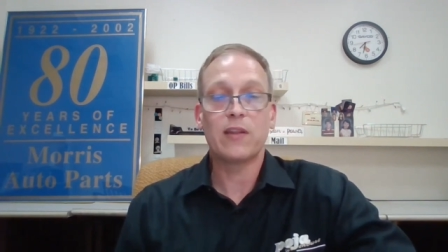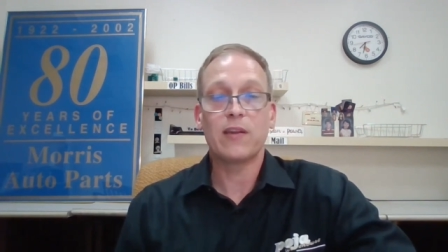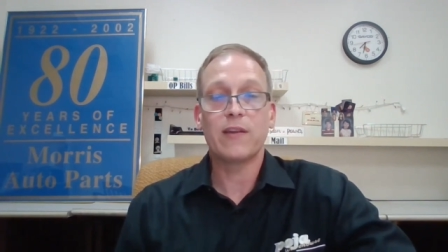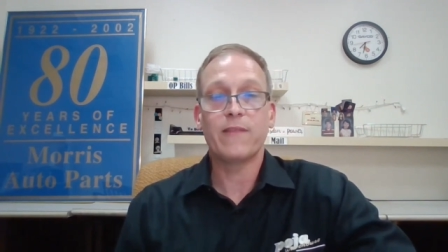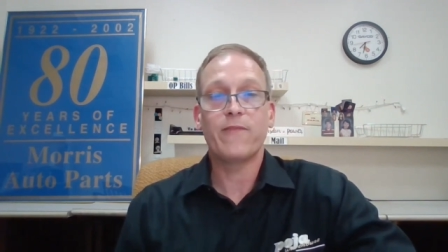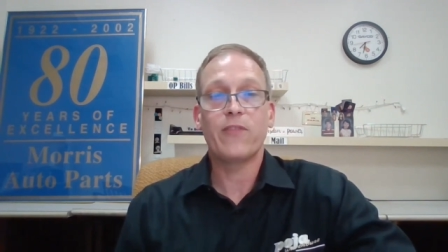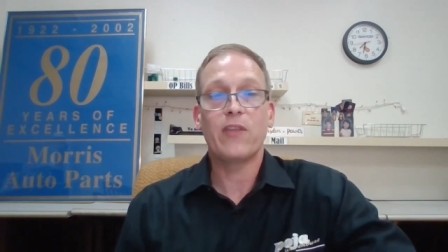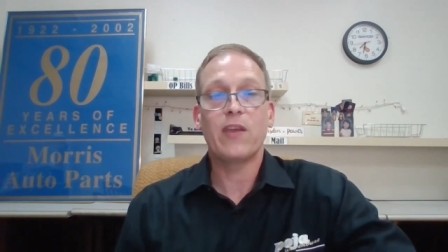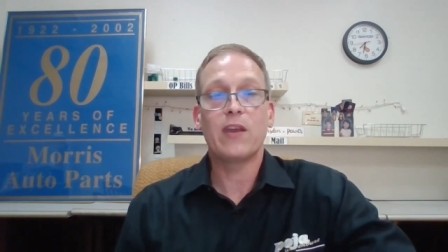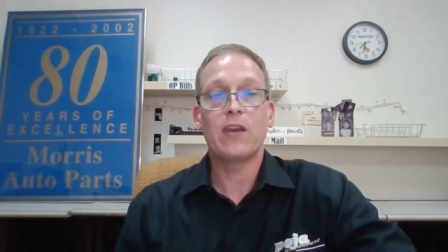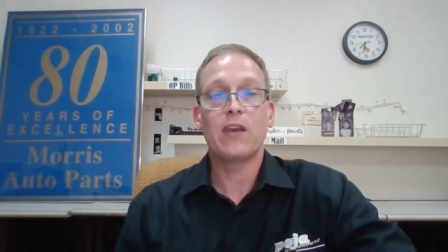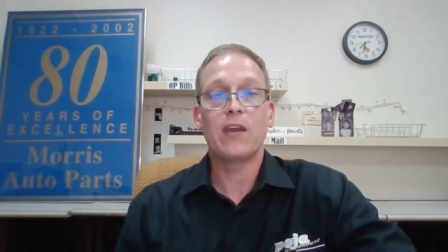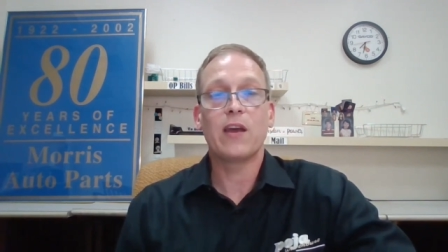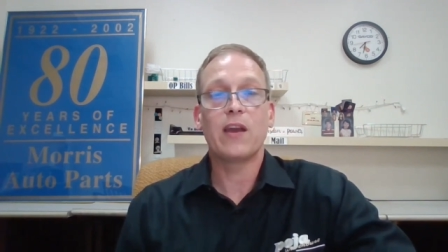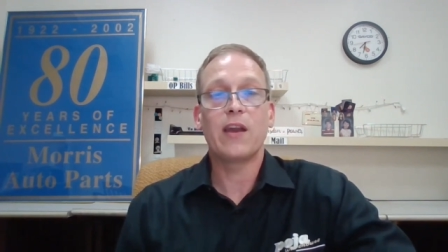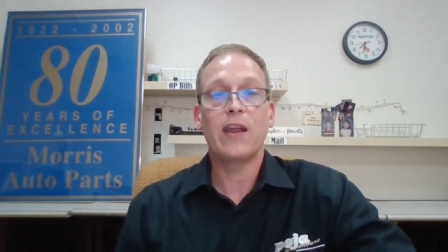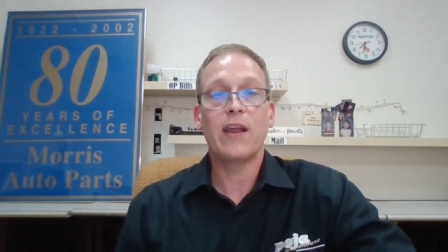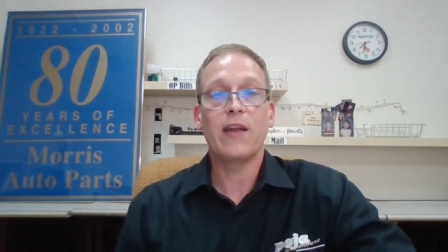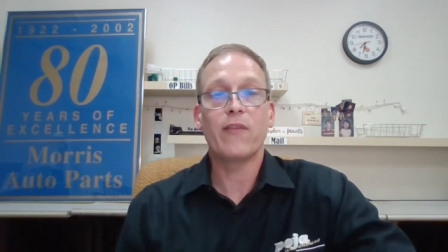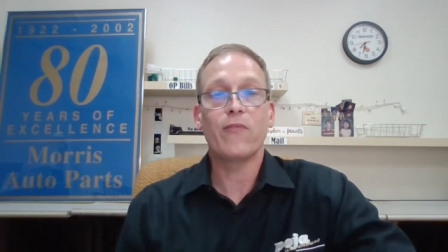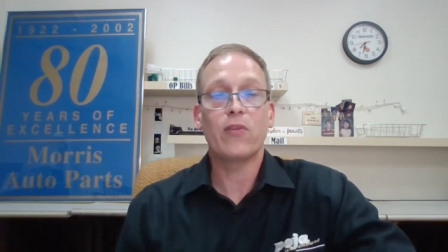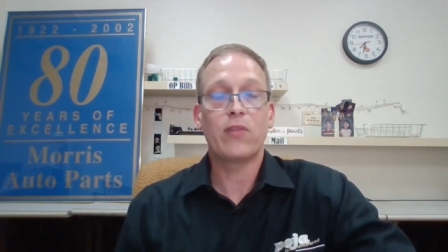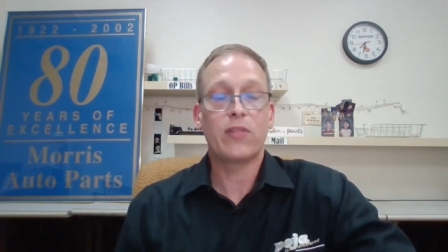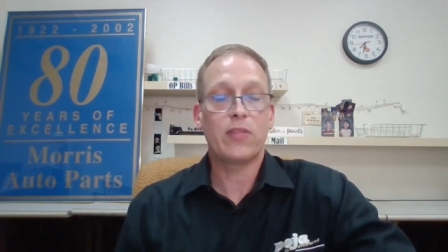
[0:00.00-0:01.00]
than if they had done
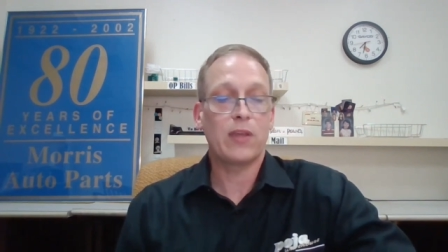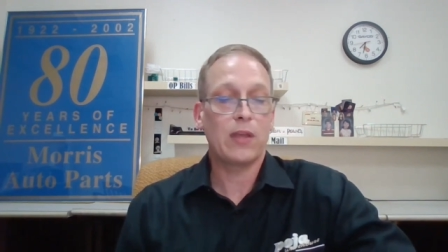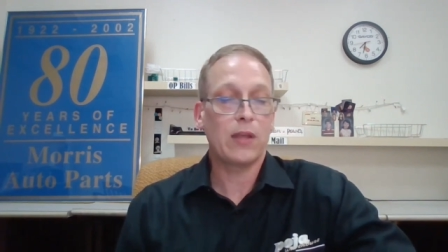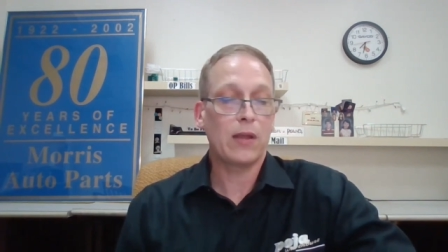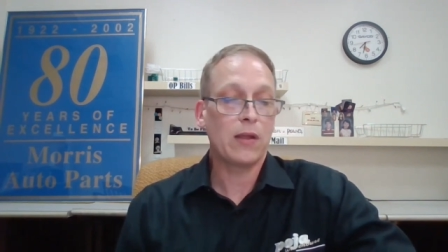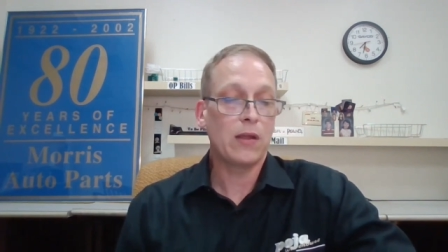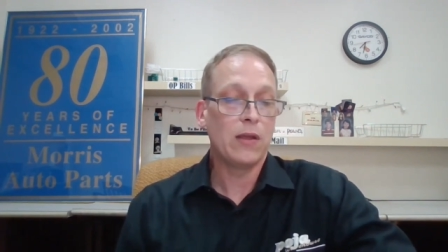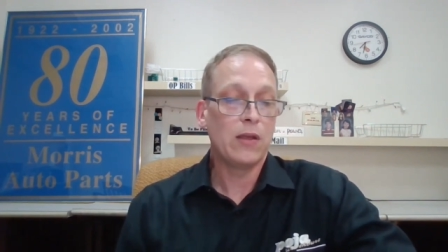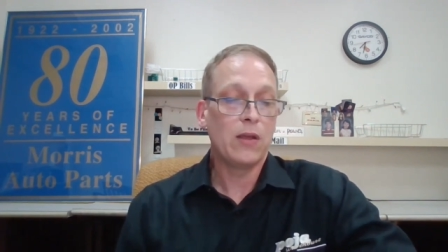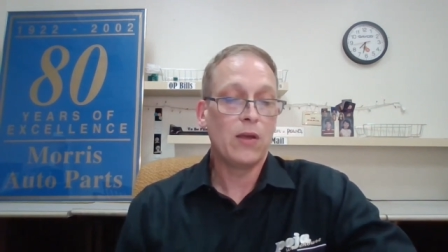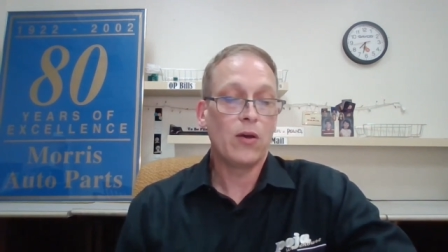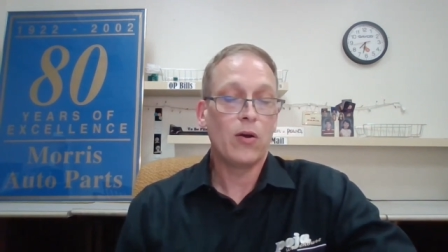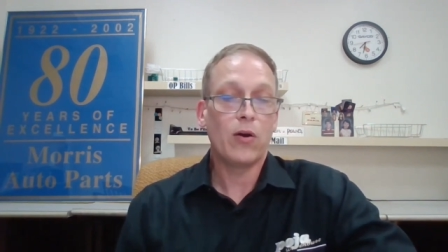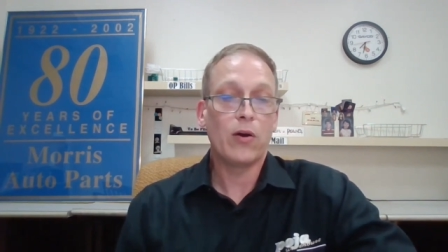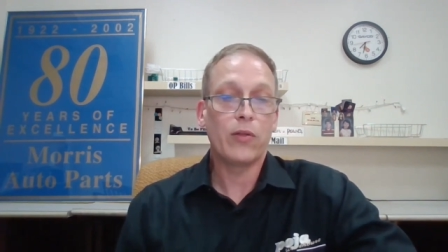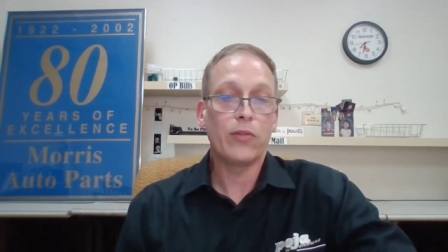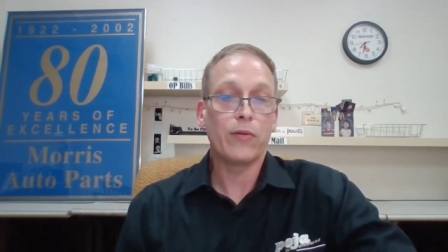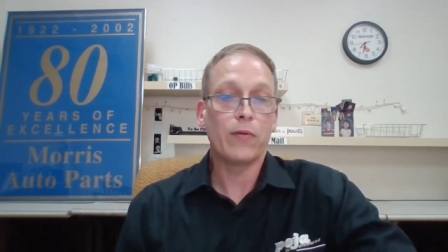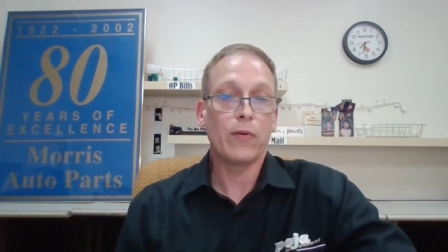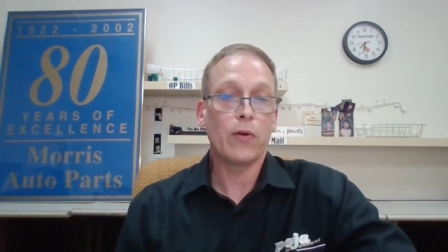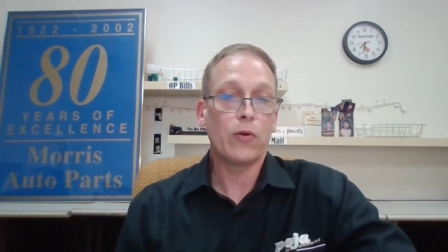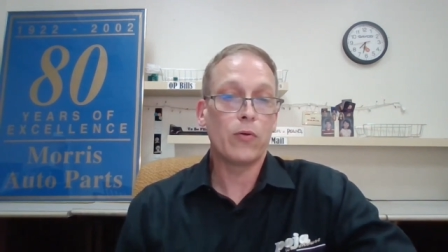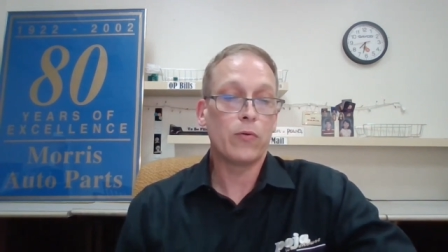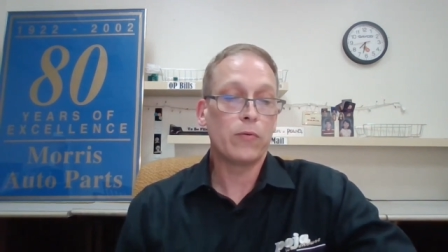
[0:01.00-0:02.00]
everything
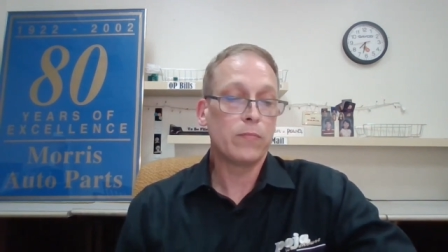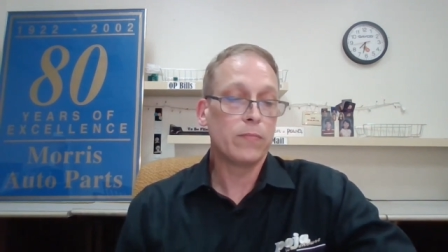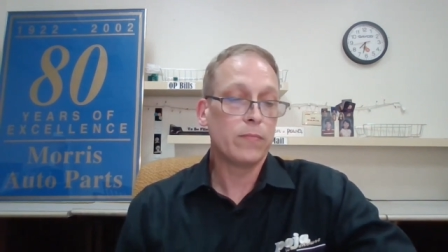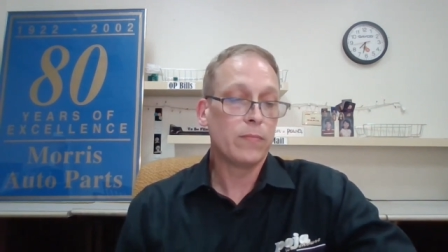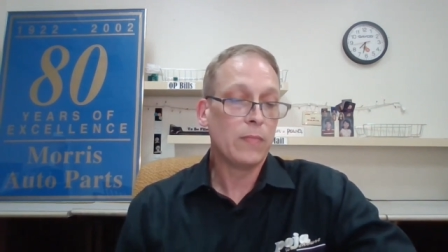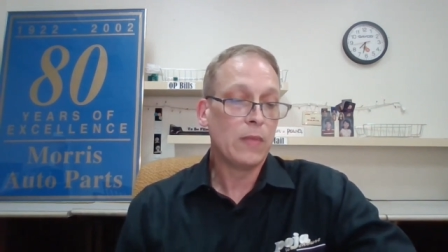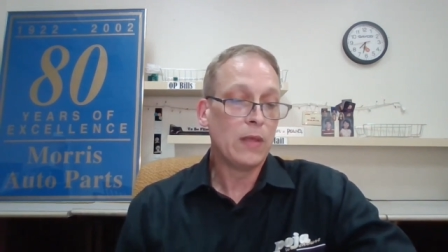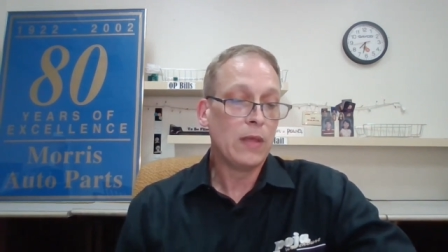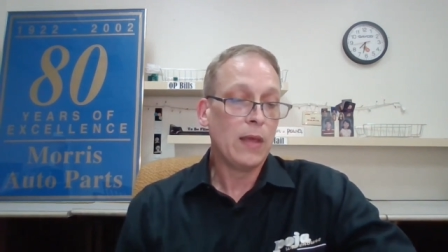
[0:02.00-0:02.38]
on their own.